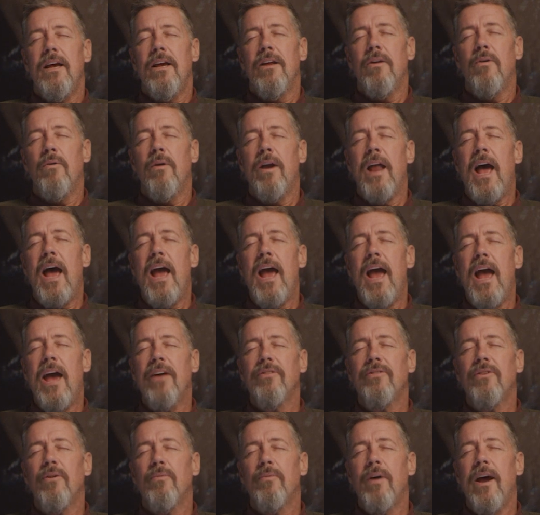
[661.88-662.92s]
And Lord, I
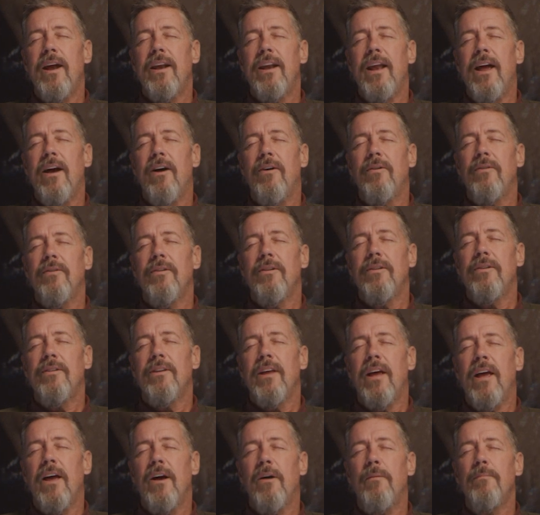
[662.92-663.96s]
ask you right now
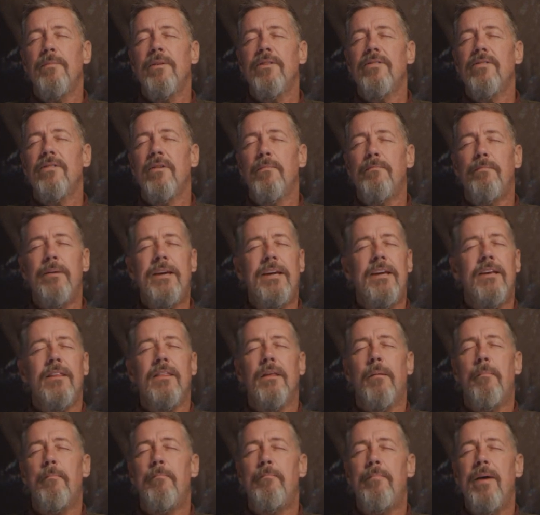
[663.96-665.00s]
to help this to be
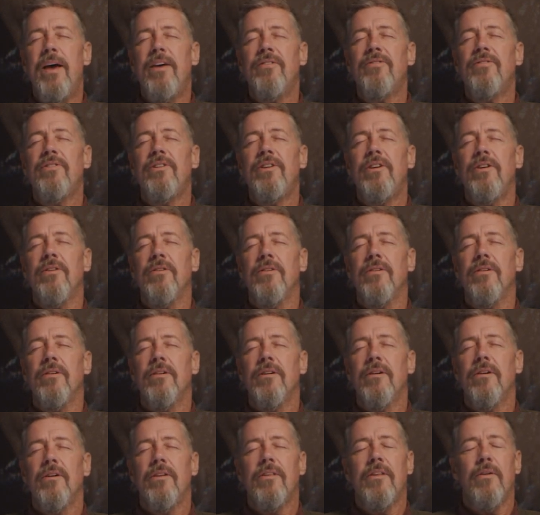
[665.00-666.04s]
the best year
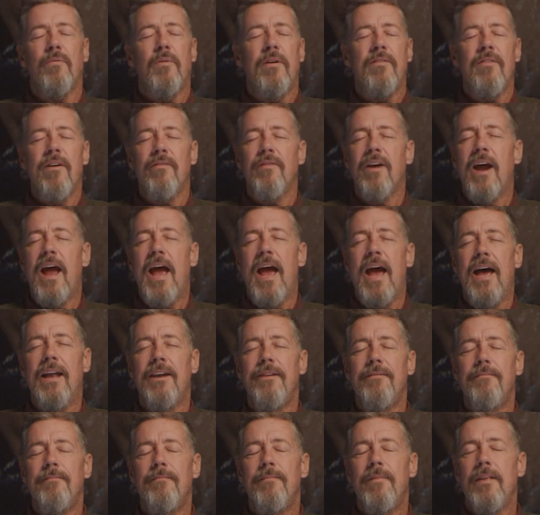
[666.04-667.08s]
that we've ever had.
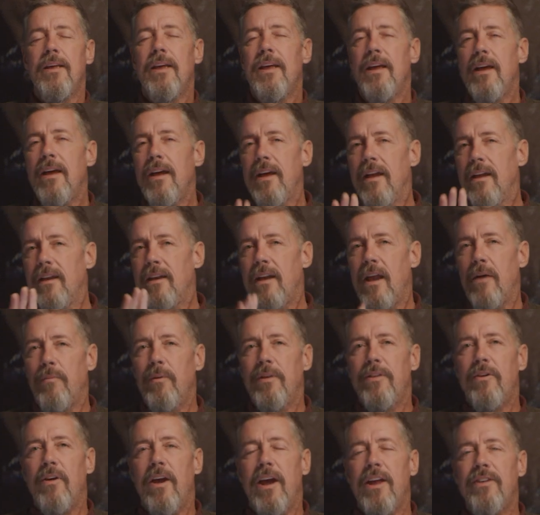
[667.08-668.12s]
Now,
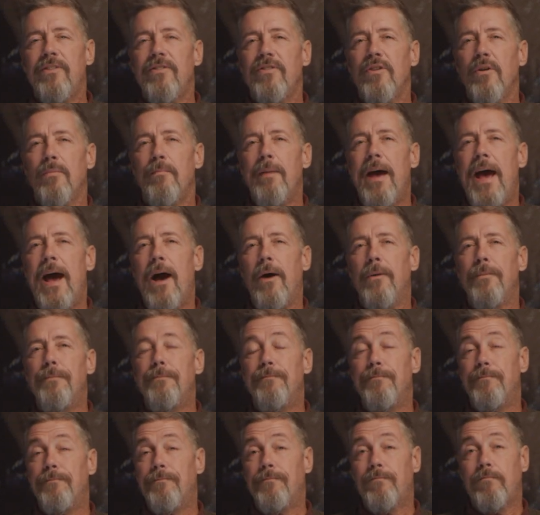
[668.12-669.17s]
with your head still bowed,
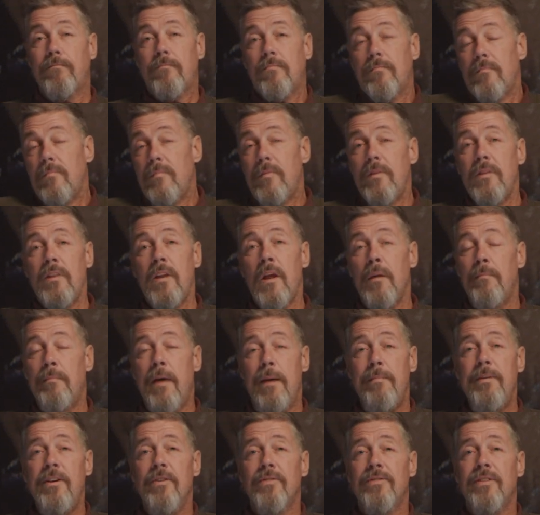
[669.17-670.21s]

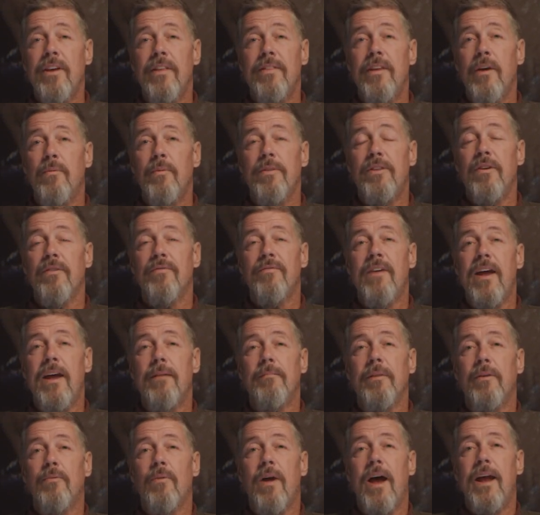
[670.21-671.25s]
maybe you're sitting there with your
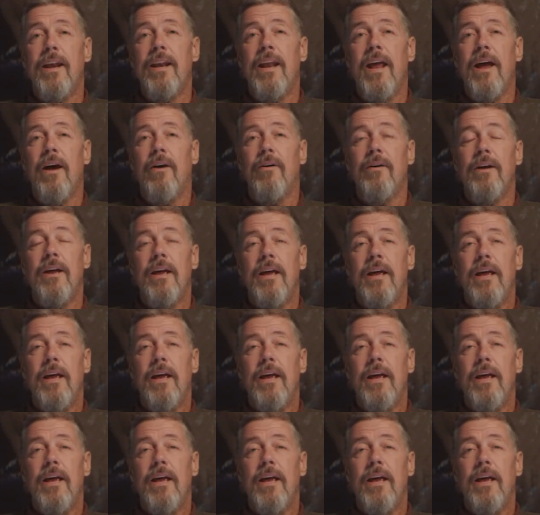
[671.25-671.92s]
family right now